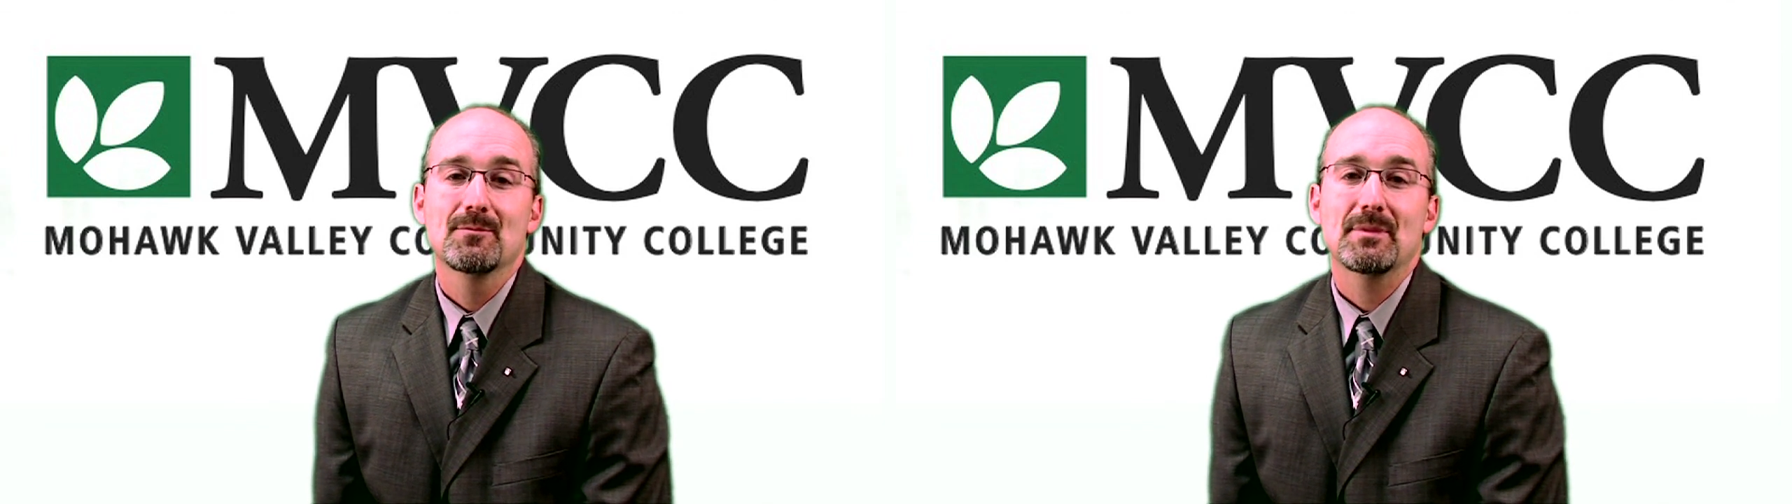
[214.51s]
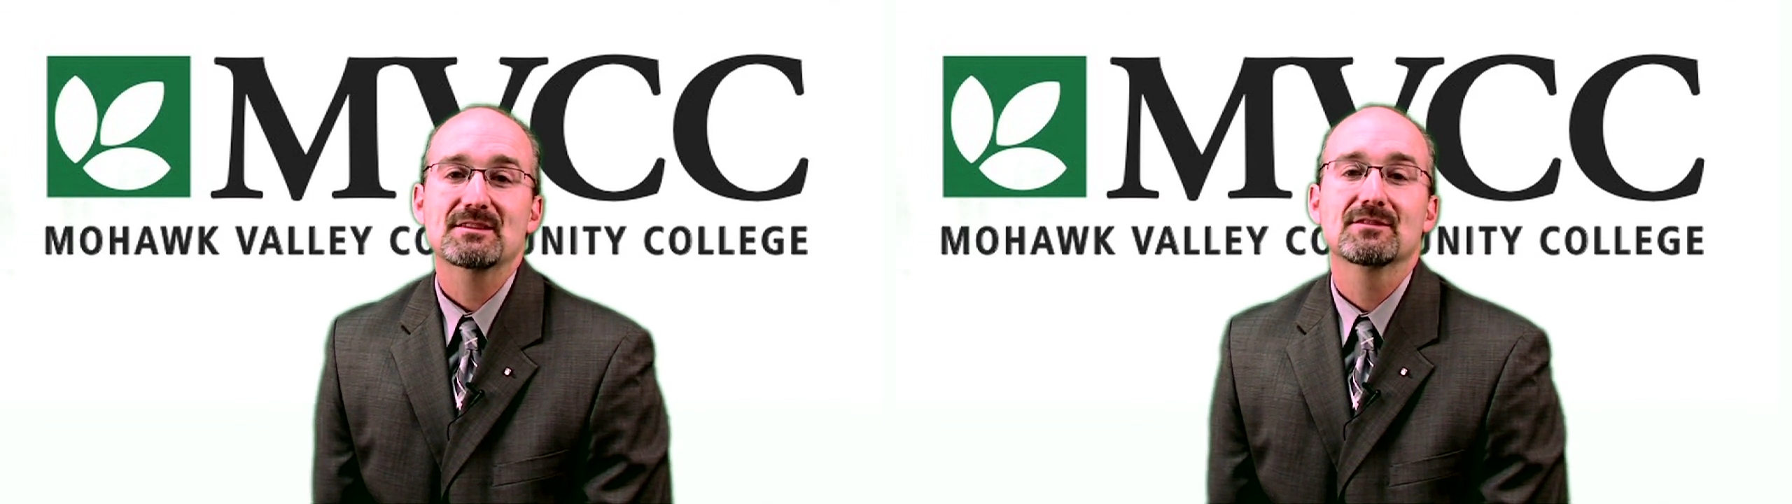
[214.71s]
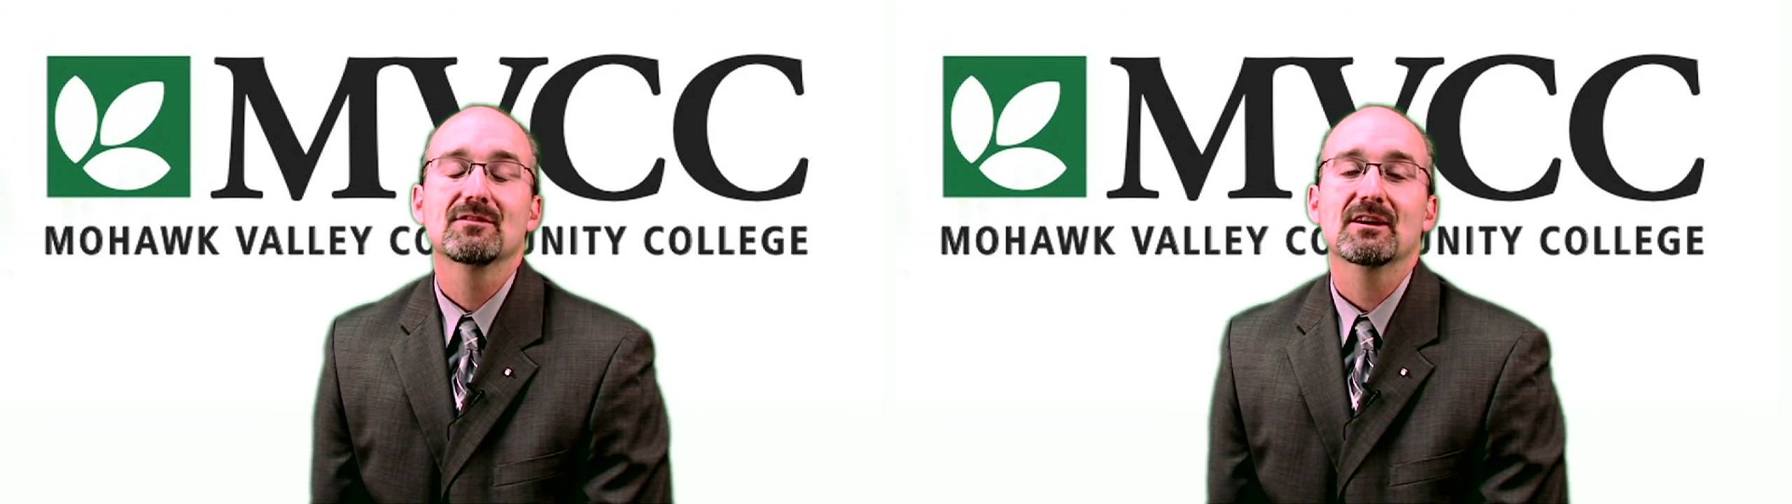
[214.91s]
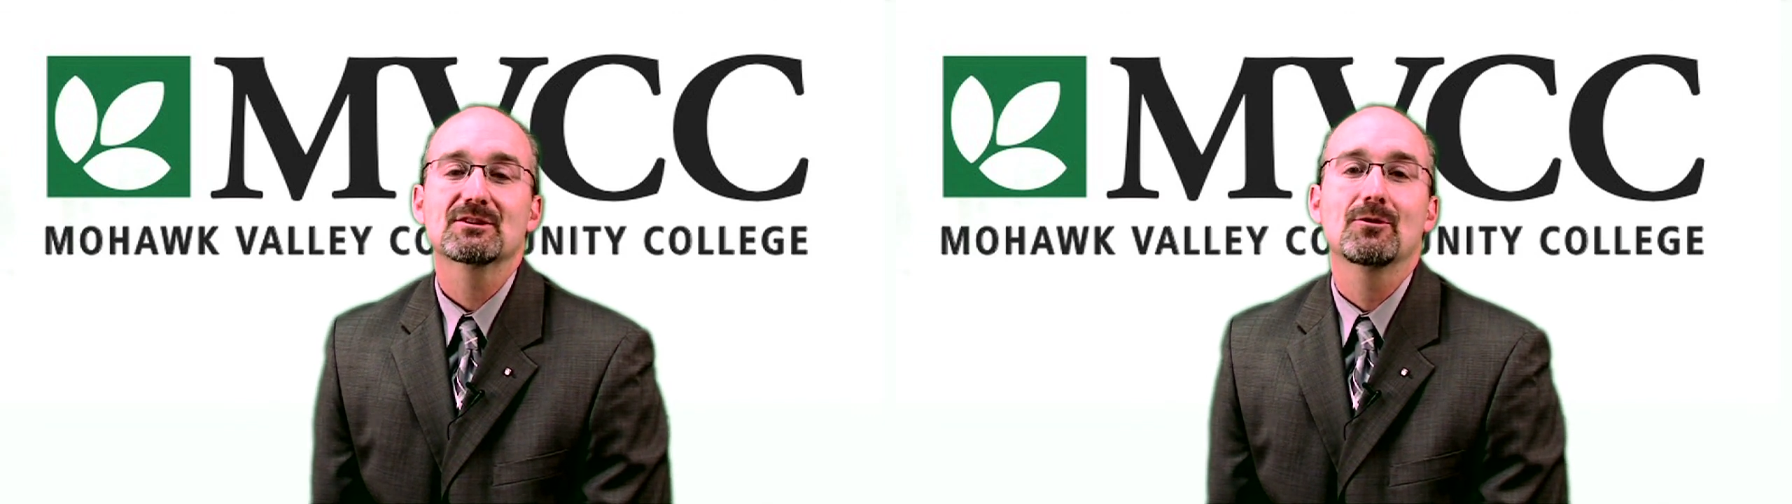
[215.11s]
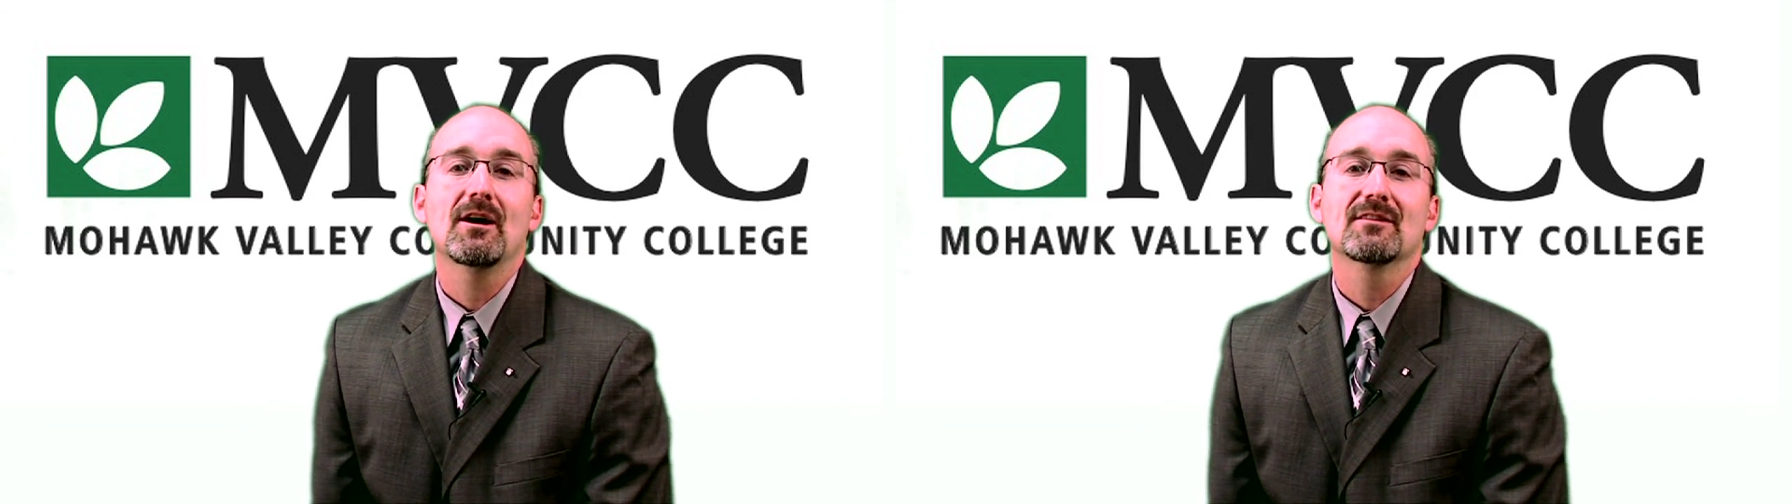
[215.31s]
Best of
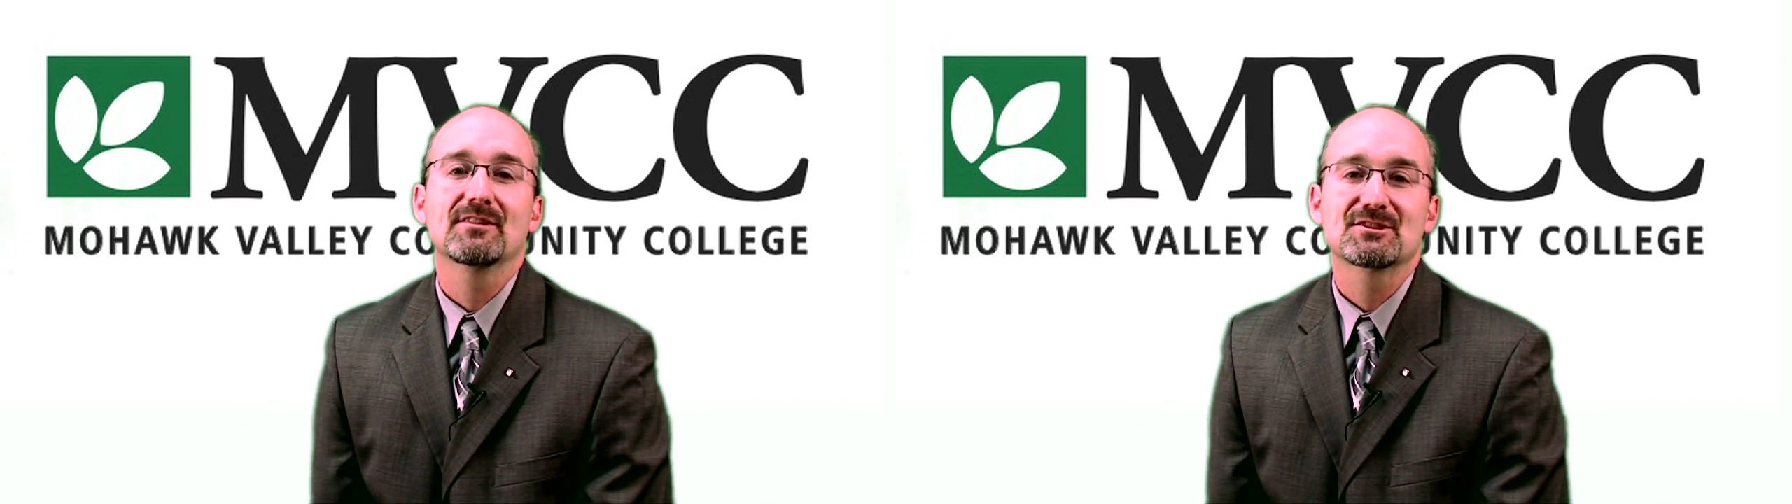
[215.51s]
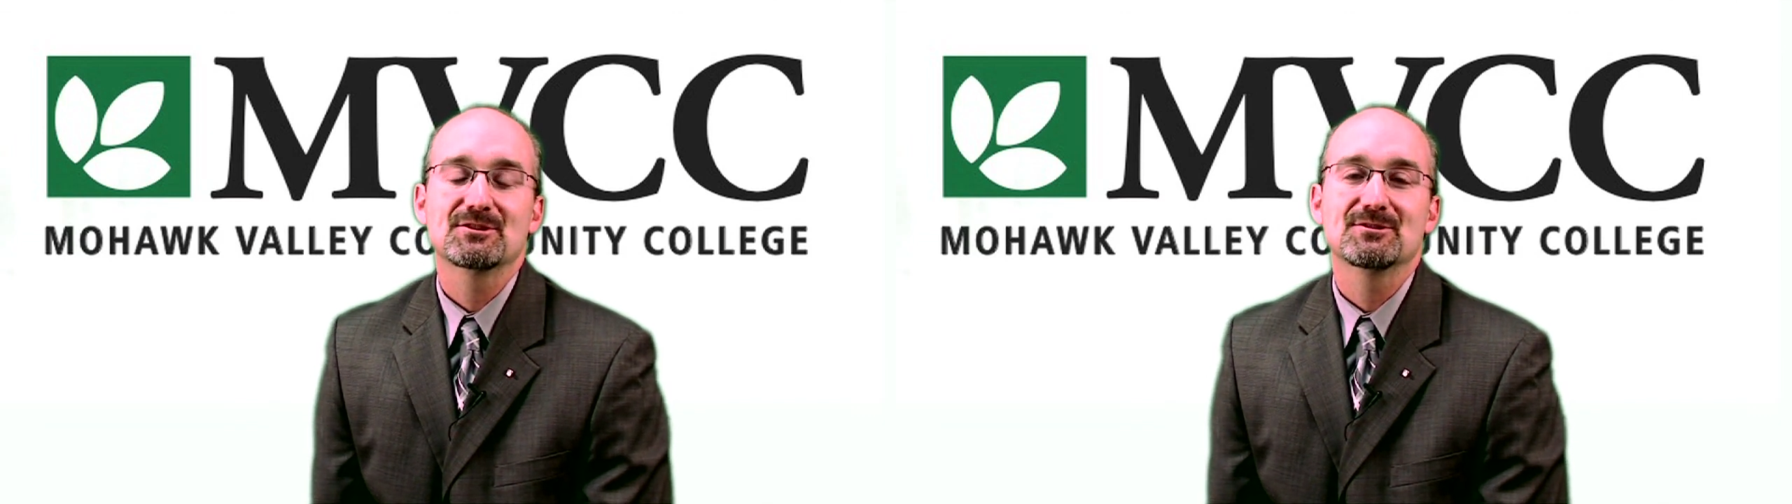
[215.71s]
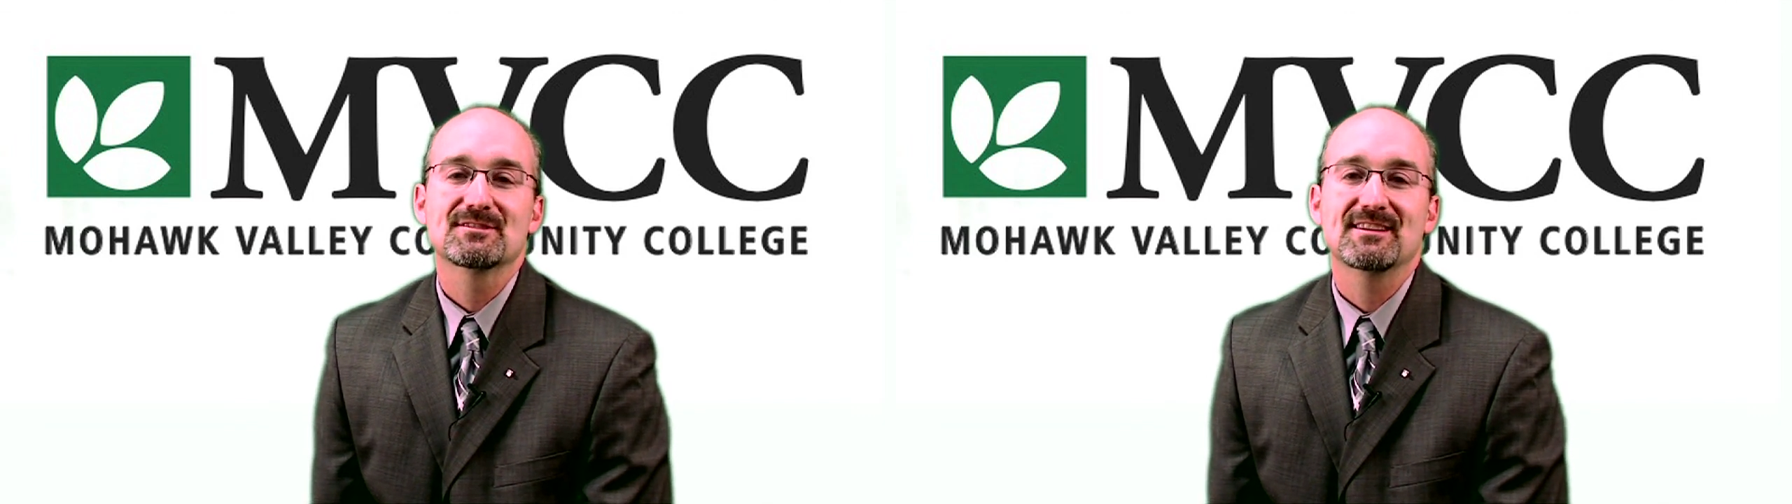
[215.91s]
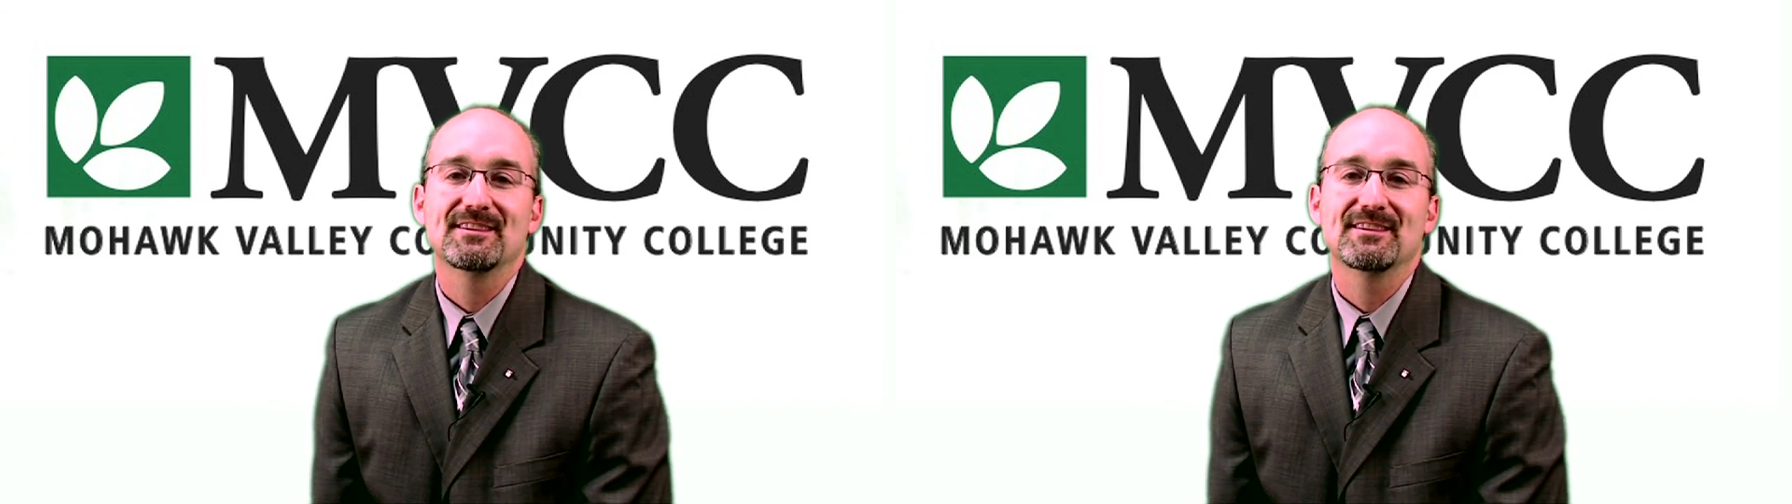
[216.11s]
luck to all of our students